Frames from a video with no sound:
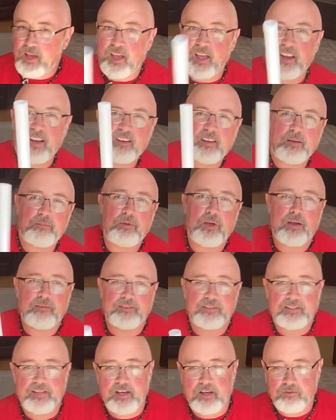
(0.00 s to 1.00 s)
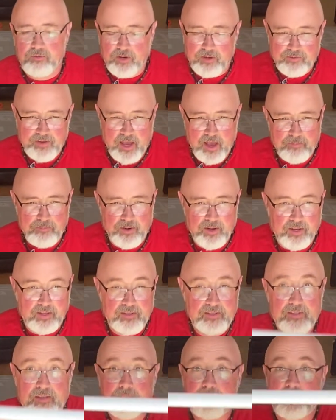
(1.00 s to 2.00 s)
anytime you have a sound wave happening in
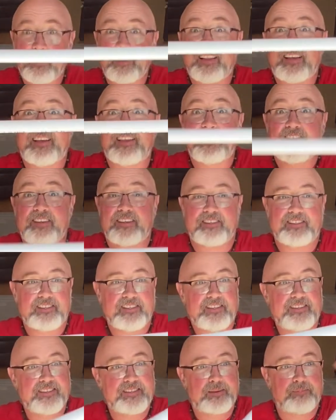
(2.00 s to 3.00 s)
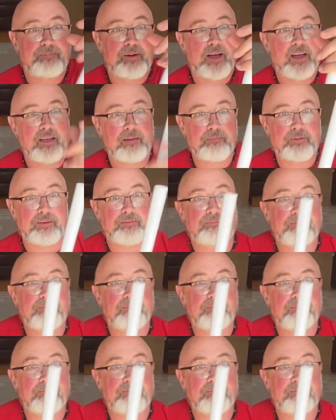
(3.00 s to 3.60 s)
something like this. This is a pipe.